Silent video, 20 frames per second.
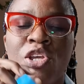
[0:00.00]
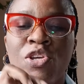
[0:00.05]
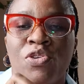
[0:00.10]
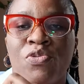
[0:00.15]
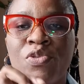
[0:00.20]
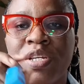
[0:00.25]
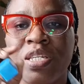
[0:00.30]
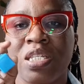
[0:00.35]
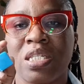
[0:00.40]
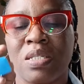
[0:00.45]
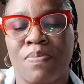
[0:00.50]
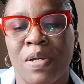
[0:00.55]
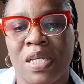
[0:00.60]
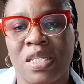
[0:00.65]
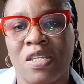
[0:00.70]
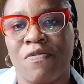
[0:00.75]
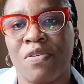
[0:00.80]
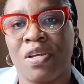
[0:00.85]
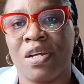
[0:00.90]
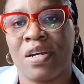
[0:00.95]
Urine
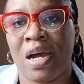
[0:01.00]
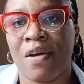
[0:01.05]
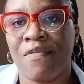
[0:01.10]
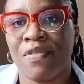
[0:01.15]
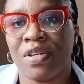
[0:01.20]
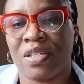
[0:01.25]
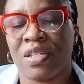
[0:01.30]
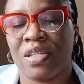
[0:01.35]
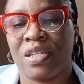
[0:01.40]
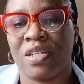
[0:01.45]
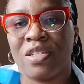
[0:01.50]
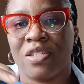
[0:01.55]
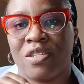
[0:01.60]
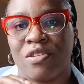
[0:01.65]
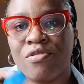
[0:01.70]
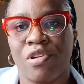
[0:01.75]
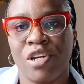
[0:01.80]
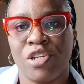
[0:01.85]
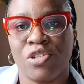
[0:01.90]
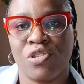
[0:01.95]
specific gravity is
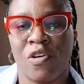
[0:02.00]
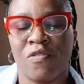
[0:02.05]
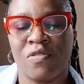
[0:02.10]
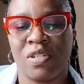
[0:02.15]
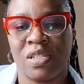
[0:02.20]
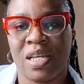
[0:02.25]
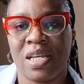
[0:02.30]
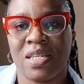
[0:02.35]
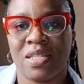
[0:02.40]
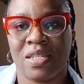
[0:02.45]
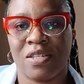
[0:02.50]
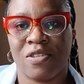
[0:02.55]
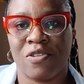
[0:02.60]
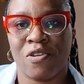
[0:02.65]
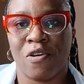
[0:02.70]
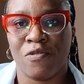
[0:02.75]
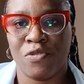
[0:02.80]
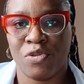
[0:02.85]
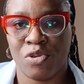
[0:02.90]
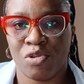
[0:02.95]
the ratio of the
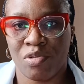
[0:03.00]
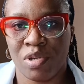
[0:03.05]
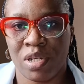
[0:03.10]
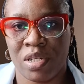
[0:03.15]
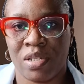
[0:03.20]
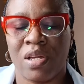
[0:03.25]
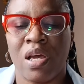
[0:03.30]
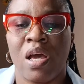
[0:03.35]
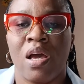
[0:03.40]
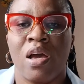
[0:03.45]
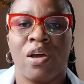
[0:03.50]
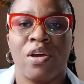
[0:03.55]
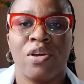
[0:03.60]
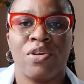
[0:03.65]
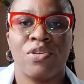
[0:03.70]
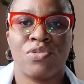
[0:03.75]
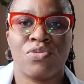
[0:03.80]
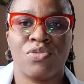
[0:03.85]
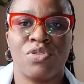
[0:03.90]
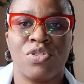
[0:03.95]
density of urine
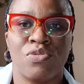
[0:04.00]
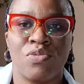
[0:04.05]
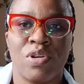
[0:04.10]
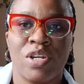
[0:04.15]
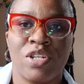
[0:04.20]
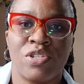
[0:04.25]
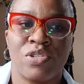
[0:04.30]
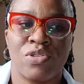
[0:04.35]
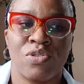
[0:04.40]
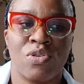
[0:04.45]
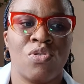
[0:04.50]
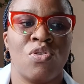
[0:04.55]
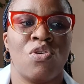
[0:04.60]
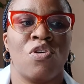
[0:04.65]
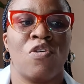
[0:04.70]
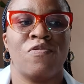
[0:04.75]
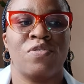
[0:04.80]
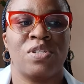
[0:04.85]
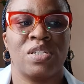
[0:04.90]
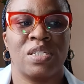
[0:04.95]
to the
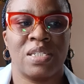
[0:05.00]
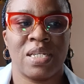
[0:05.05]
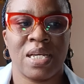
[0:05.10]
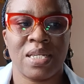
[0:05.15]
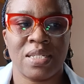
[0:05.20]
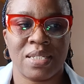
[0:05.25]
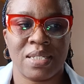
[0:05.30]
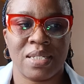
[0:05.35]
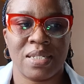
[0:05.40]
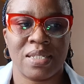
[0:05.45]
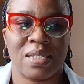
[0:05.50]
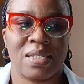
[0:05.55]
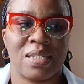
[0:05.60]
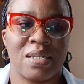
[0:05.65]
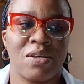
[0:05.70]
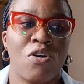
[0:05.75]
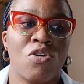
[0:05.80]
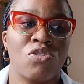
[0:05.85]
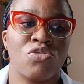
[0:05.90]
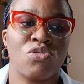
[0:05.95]
ratio of the
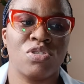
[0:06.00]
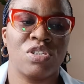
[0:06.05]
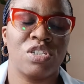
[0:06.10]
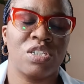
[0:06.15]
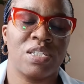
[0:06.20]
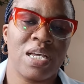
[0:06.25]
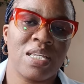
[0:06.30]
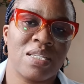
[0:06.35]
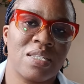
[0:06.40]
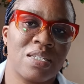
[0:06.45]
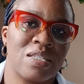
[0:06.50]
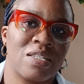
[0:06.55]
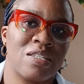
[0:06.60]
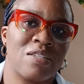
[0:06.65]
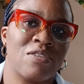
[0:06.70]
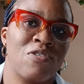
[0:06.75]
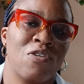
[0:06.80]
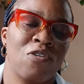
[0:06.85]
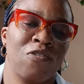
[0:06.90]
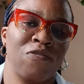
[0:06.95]
density or to the
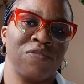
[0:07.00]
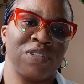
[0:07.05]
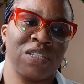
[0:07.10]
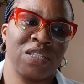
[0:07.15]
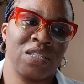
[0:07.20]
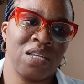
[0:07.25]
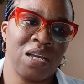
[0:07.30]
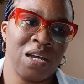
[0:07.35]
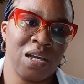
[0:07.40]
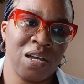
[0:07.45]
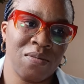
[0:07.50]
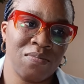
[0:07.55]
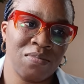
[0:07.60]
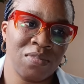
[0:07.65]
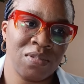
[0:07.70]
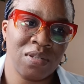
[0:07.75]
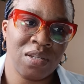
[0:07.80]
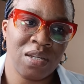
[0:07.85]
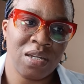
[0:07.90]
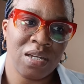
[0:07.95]
density of
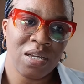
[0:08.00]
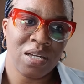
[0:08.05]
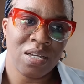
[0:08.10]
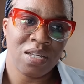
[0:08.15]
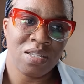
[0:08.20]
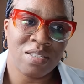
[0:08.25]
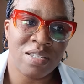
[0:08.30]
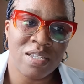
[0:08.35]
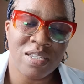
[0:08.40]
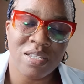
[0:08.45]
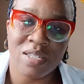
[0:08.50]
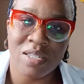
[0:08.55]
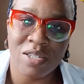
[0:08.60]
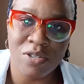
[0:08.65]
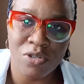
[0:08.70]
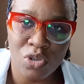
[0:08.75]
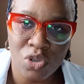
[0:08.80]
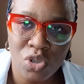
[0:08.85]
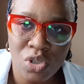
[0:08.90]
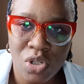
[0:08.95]

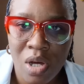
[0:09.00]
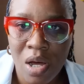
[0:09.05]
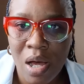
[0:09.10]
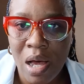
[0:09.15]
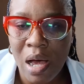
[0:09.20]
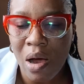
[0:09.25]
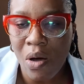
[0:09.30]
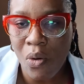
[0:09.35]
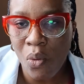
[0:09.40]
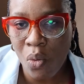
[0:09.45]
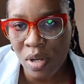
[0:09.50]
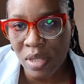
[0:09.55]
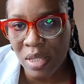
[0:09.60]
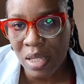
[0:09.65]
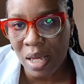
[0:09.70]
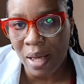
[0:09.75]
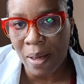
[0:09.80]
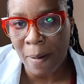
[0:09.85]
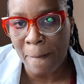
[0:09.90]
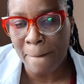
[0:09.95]
distilled
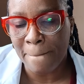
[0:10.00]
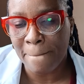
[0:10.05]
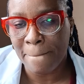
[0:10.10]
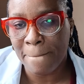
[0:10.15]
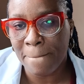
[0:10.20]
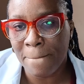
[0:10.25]
water.